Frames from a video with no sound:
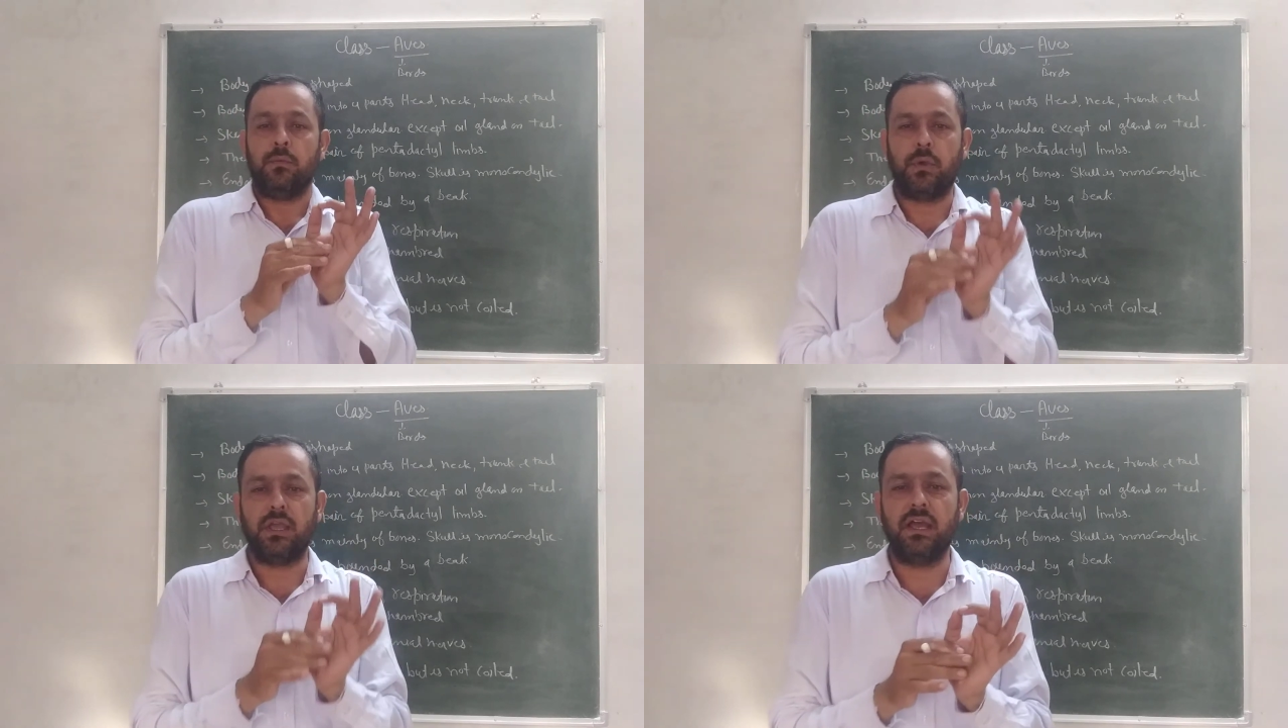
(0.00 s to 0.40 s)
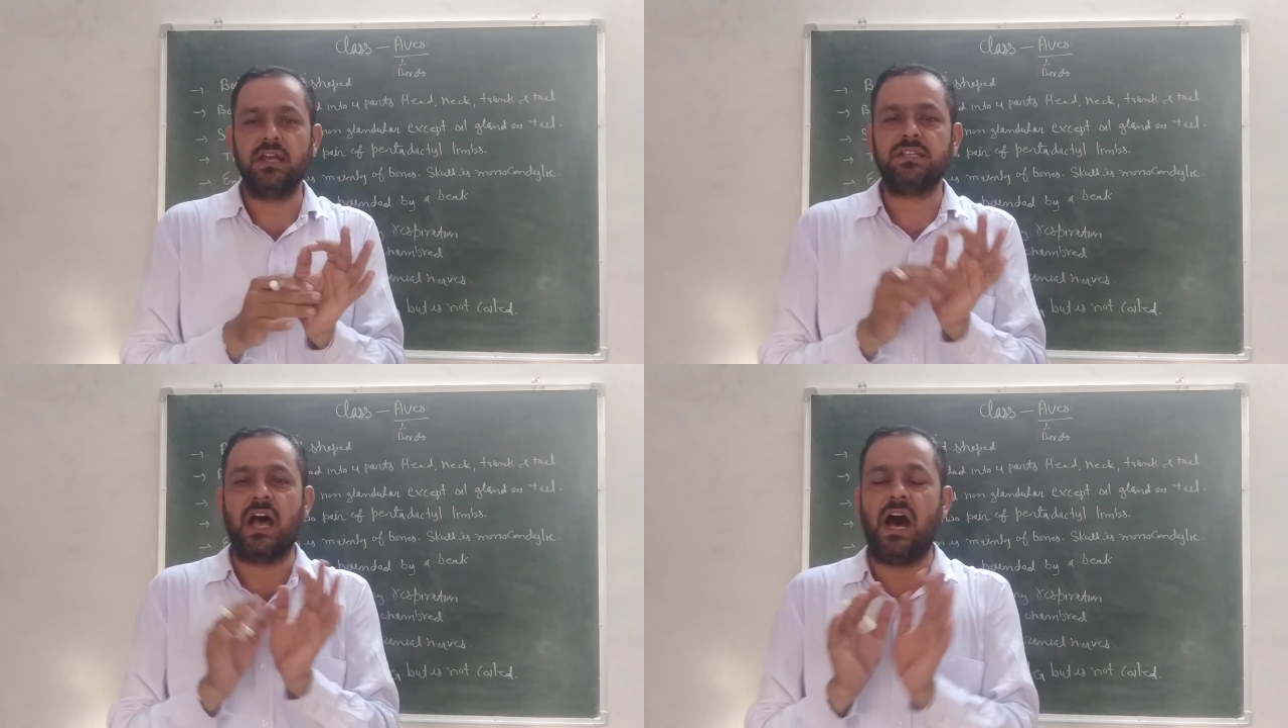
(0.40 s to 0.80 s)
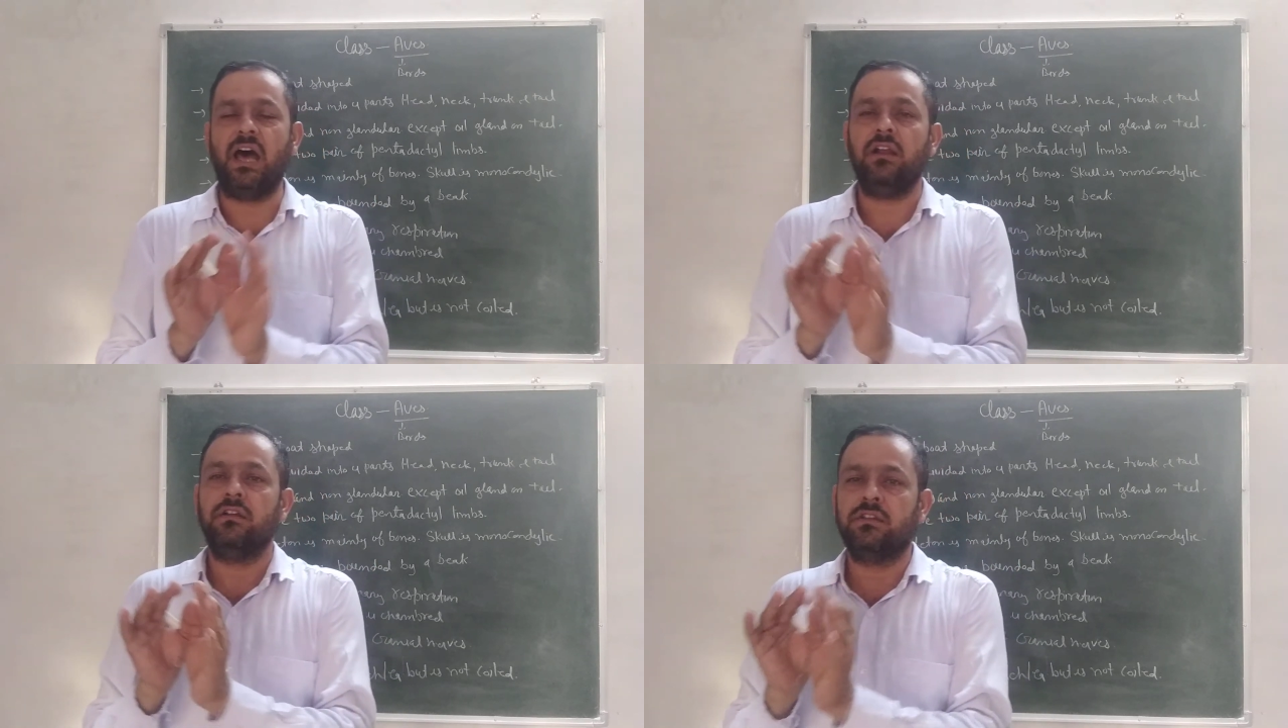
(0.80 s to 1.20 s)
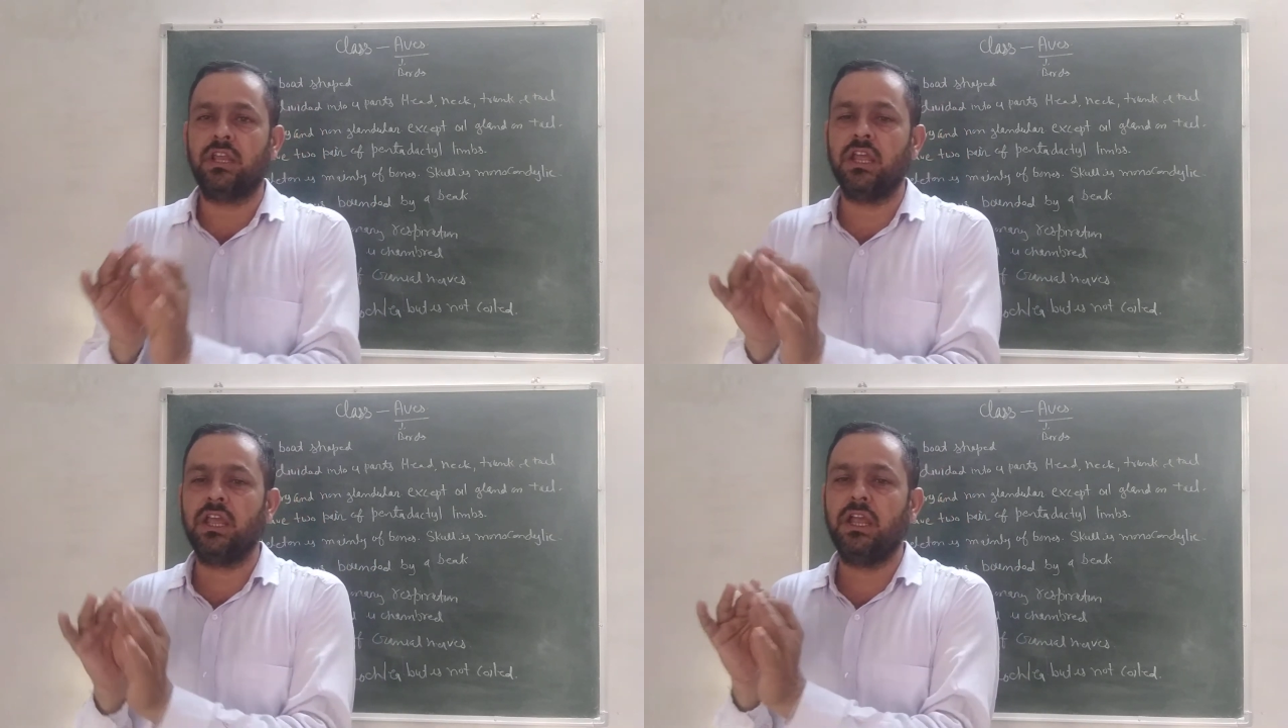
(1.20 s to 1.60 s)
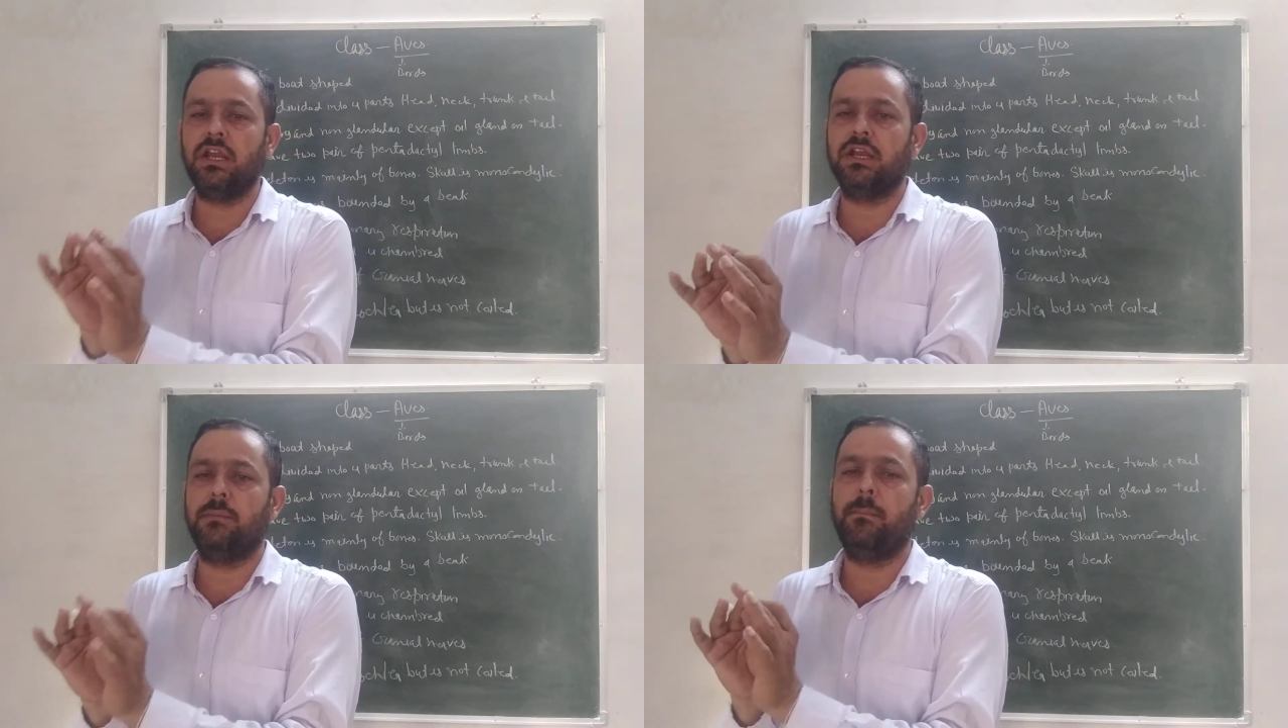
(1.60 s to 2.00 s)
Fingers are 3
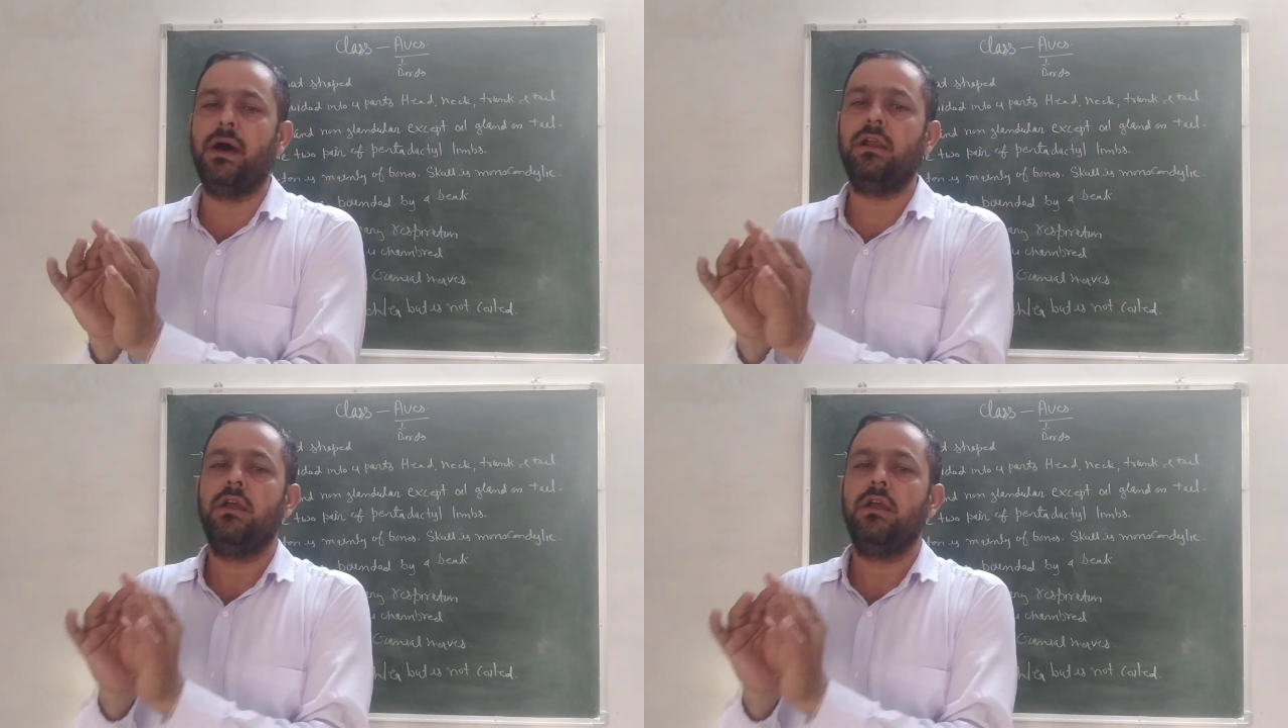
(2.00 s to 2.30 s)
in number